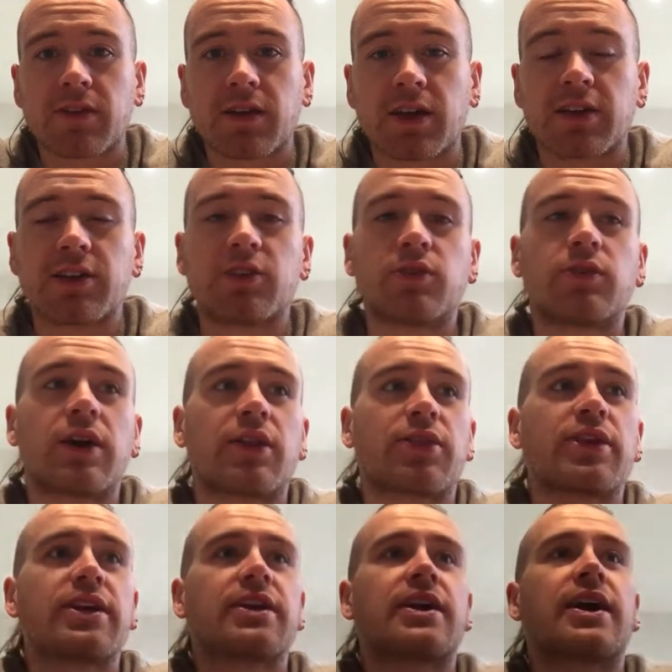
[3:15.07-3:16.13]
And I
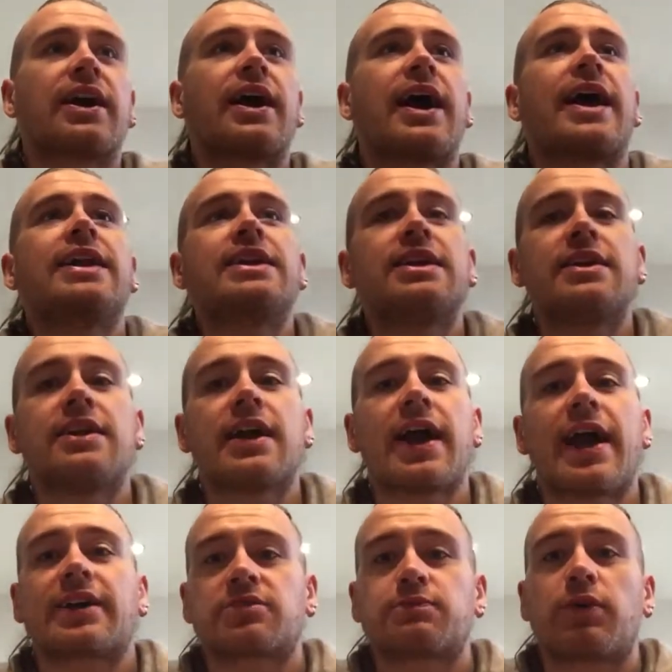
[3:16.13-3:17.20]
think any
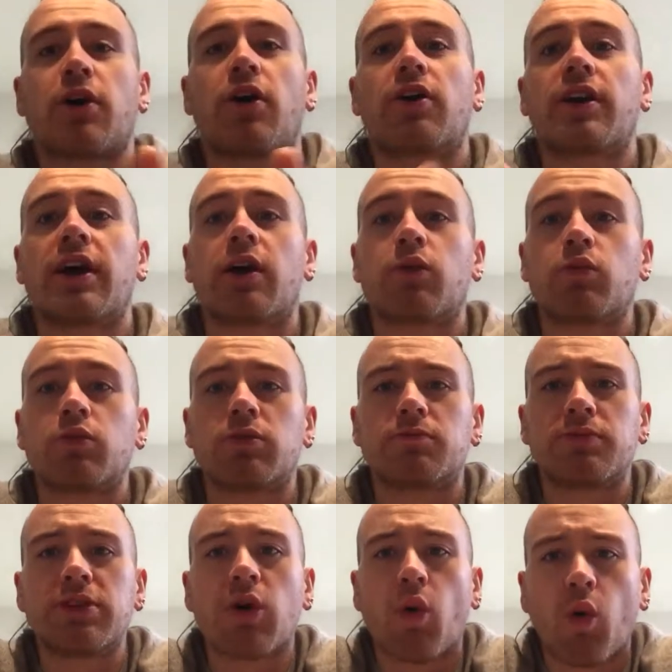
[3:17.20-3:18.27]
ex-partner would
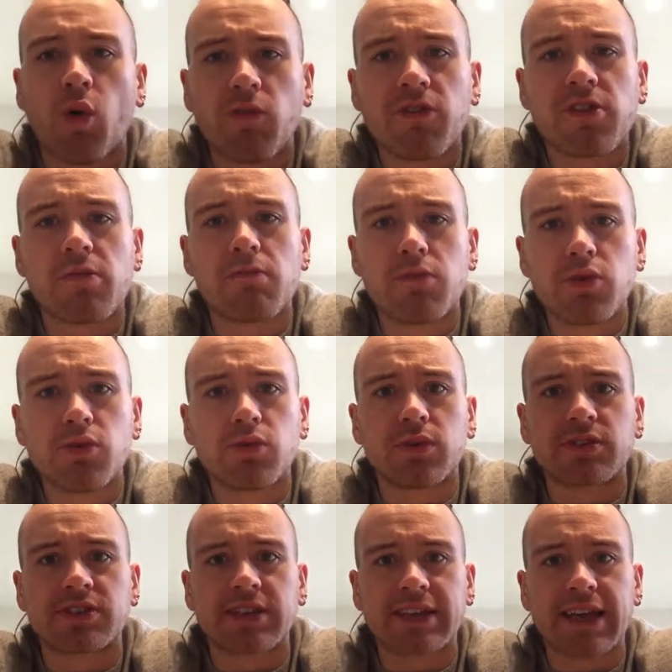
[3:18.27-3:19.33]
be over the
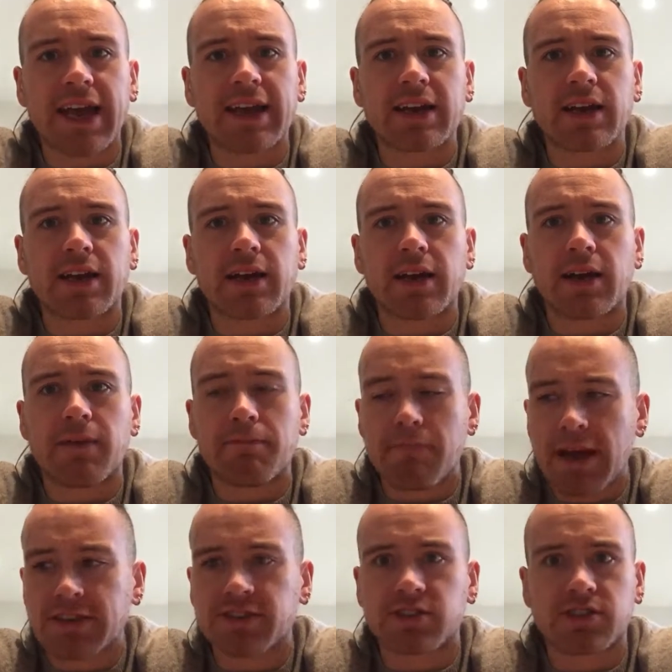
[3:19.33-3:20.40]
moon to get a
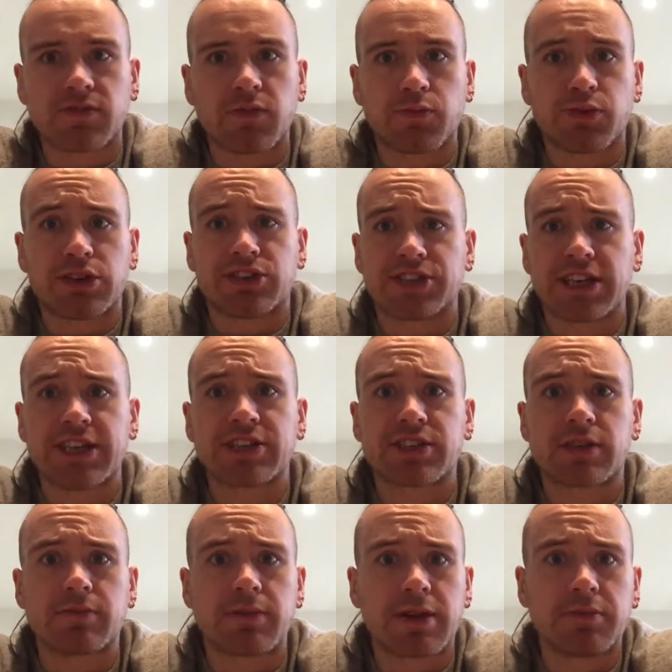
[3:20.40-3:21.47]
message of
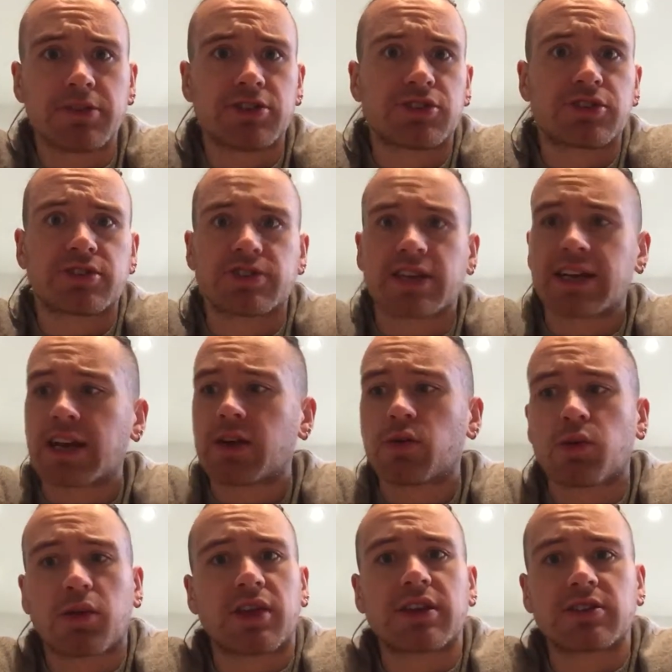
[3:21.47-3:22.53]
appreciation. Maybe it's just saying, I
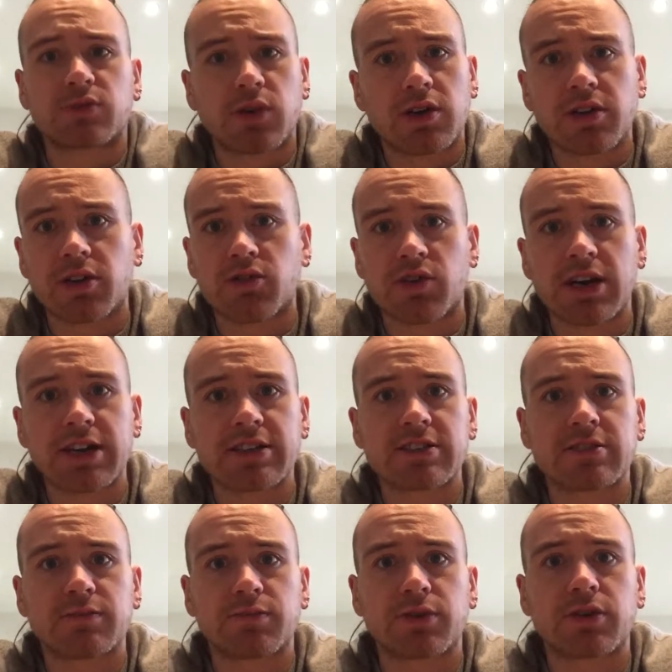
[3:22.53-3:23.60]
know things weren't the
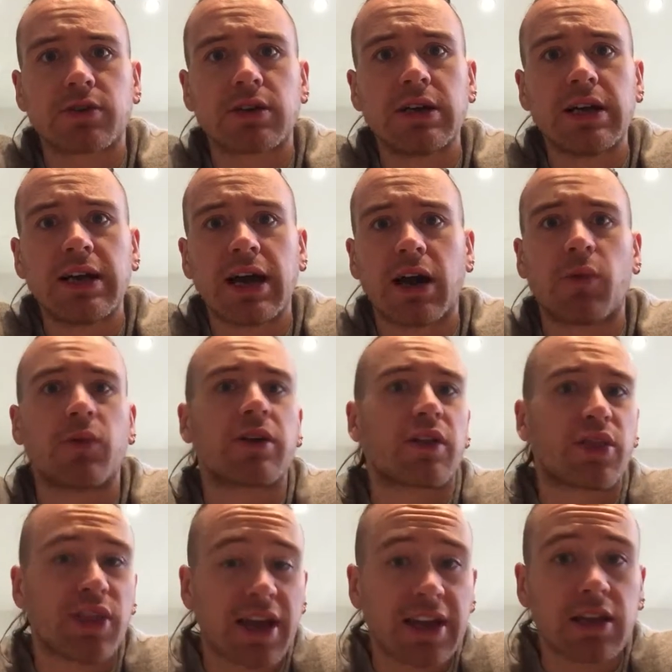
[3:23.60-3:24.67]
greatest, but I want
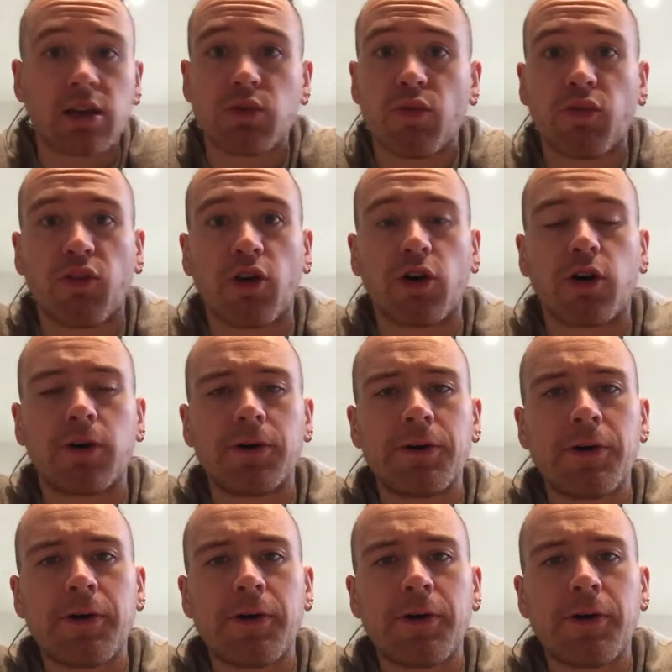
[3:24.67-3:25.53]
to thank you for